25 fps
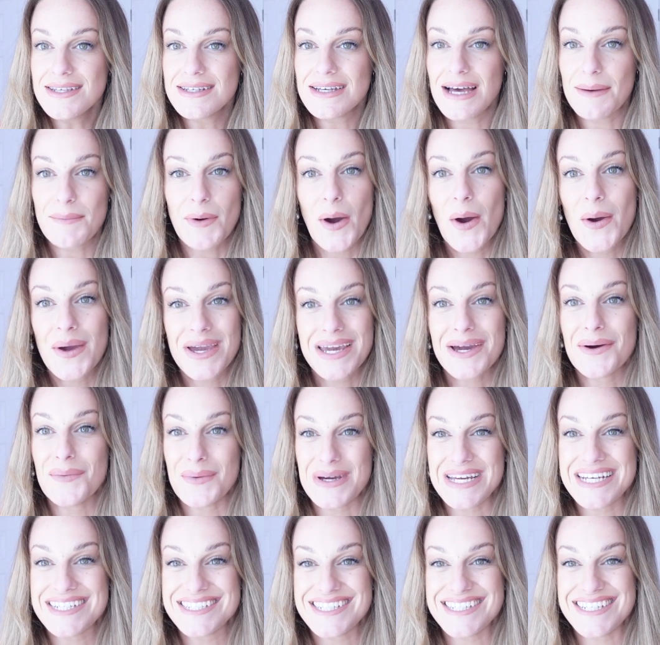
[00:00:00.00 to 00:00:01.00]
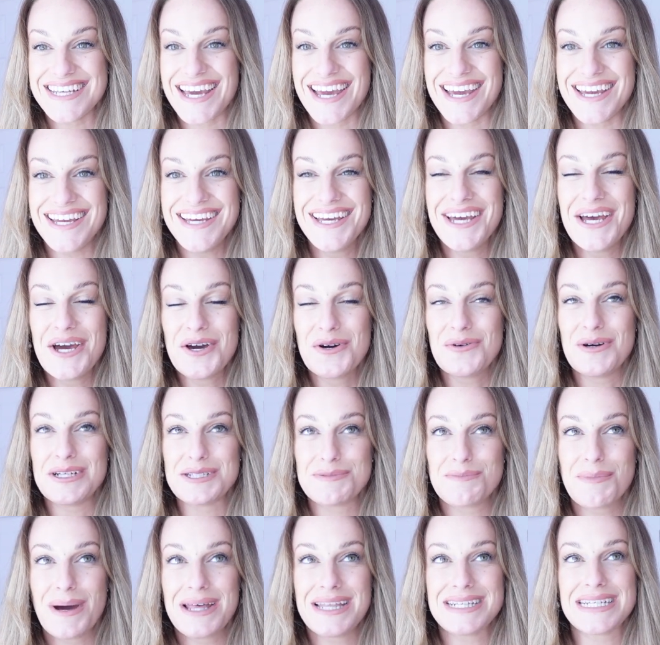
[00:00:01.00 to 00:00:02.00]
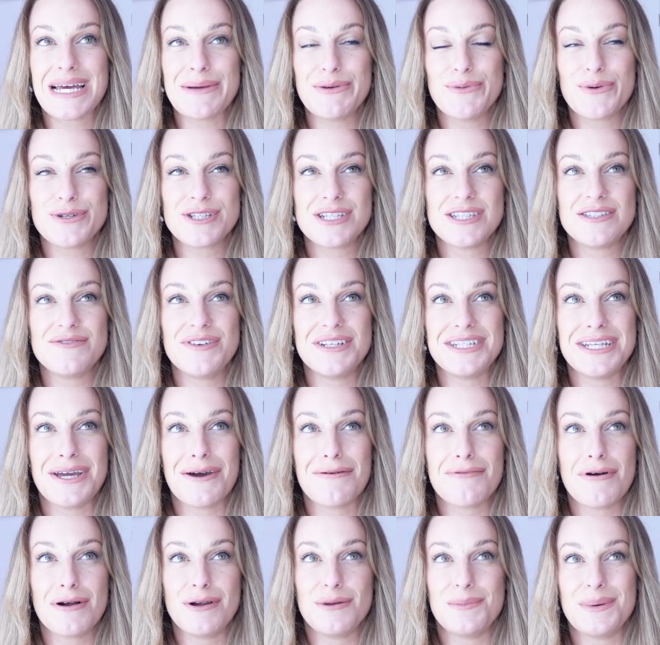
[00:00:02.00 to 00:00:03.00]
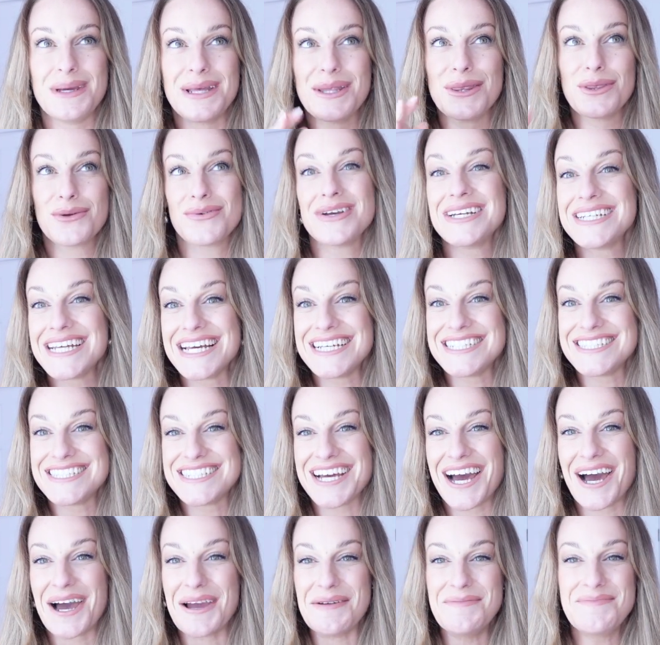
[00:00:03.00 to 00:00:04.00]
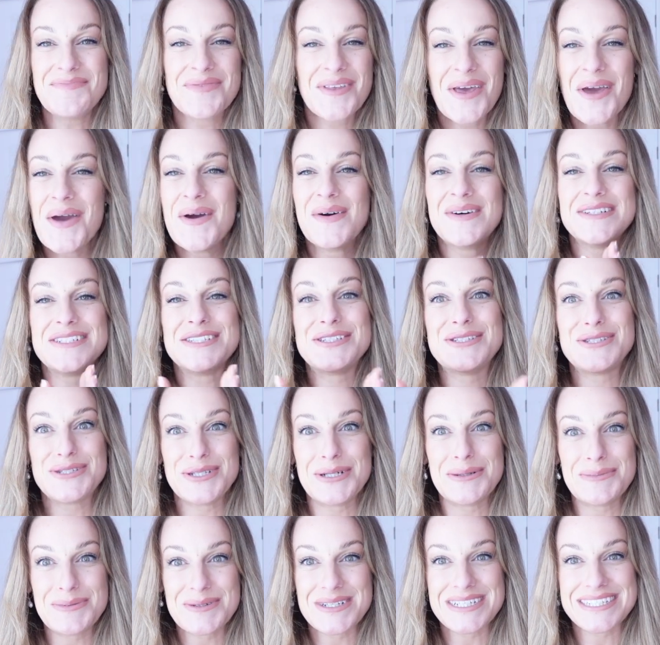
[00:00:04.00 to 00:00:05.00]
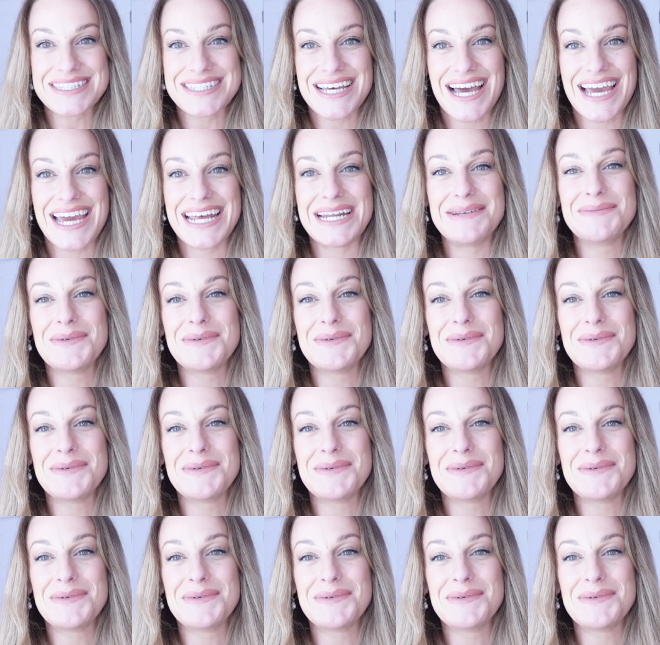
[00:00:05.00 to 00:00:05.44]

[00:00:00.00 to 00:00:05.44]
I'm going a week today, which by the time you watch this video will probably be in 3 days time, which is super exciting.